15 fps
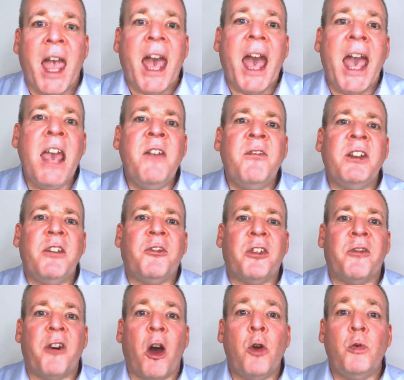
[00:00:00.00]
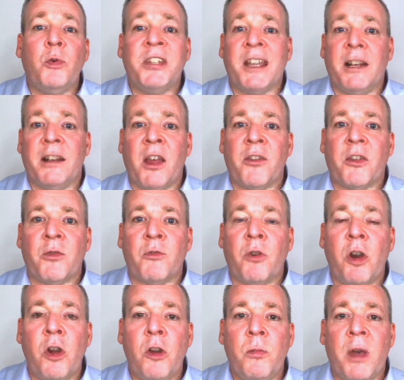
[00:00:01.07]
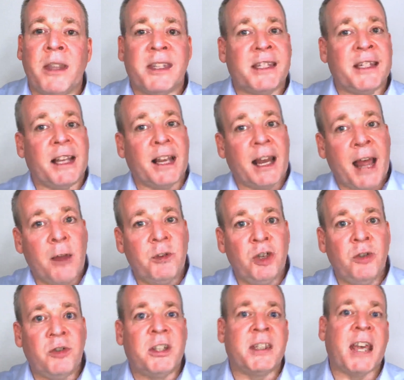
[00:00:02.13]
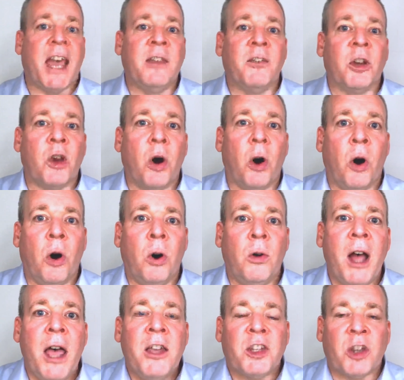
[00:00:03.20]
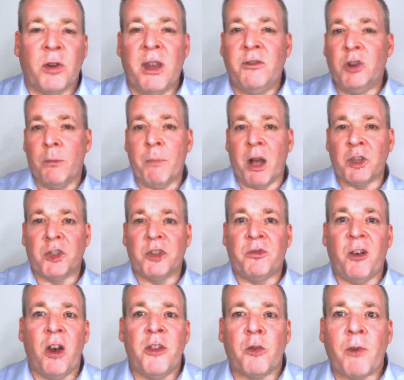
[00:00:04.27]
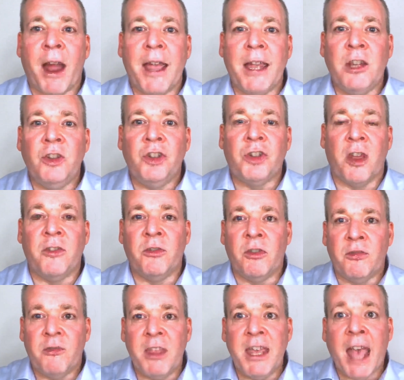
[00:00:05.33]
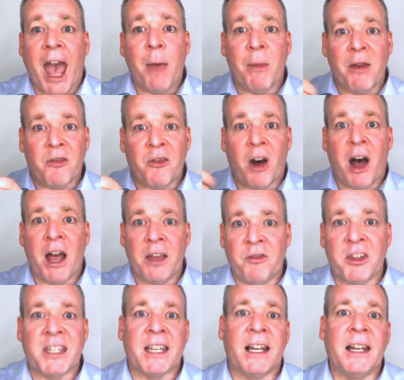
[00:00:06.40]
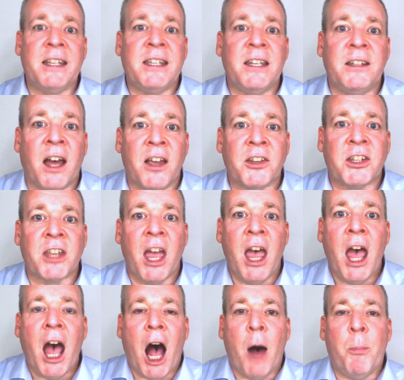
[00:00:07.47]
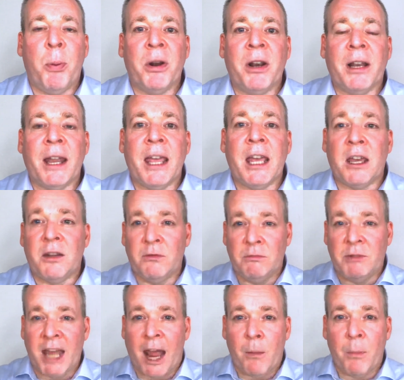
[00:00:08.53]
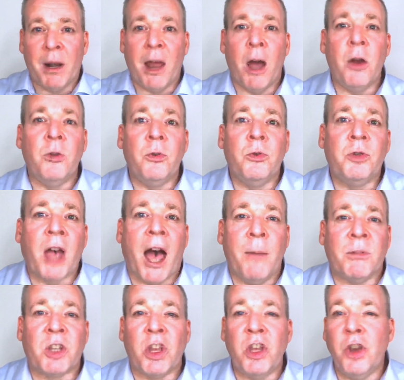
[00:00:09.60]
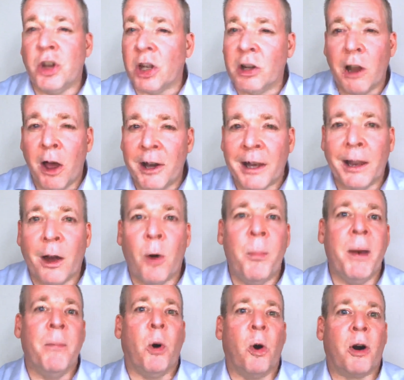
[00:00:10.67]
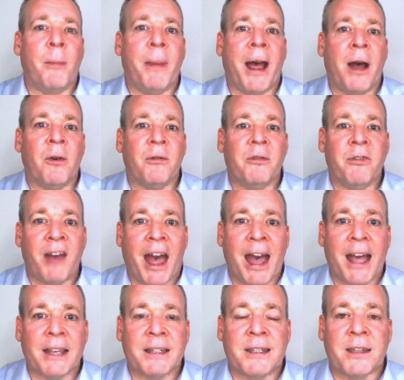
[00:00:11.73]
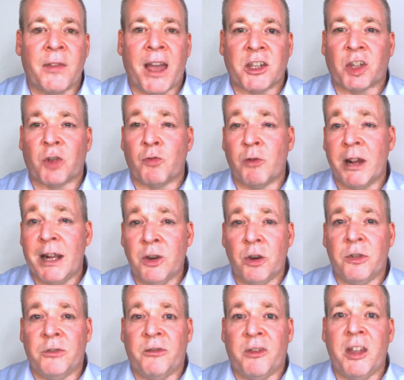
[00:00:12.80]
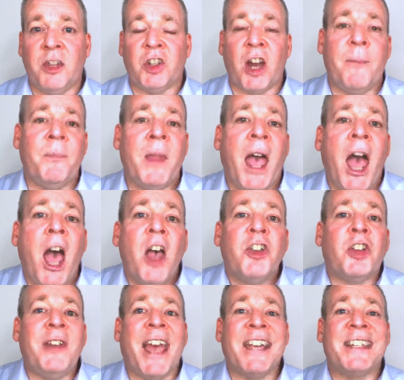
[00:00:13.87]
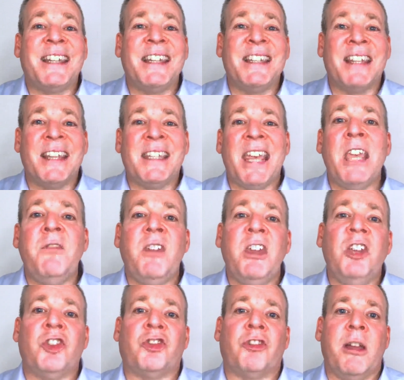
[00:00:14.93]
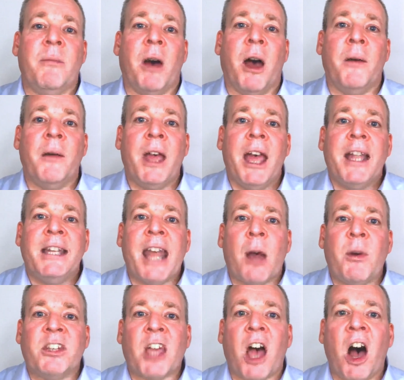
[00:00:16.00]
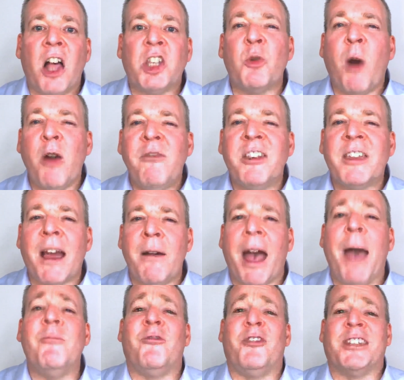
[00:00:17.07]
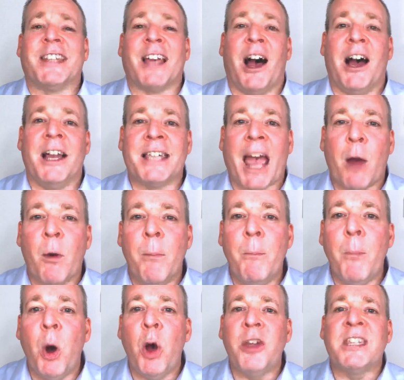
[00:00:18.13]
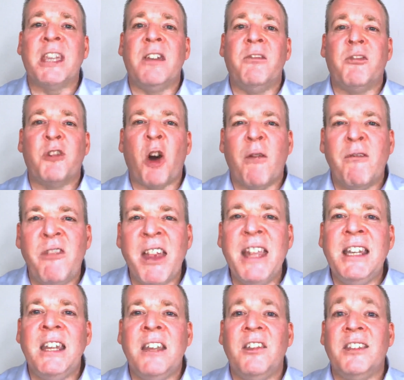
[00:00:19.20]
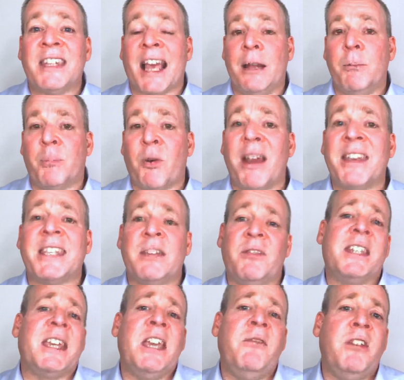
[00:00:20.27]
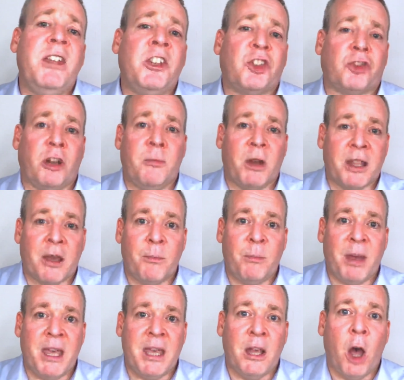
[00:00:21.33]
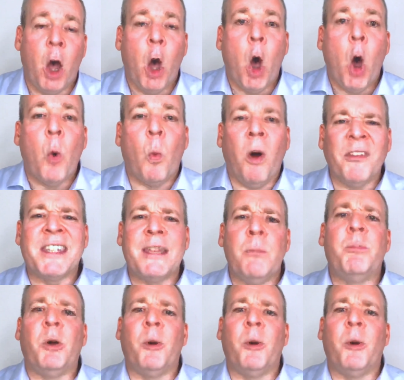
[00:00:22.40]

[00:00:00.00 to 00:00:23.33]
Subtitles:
Even if the phone was in another room, it still allows you to take the call, so it gives you a much further range than the MFI facility does. I'll put a link down below so you can learn a little bit more about that. So that's a really good feature. So next is the TV streamer. Now, it's hard to overemphasize how immersive, convenient and impressive a TV streamer can be. One simple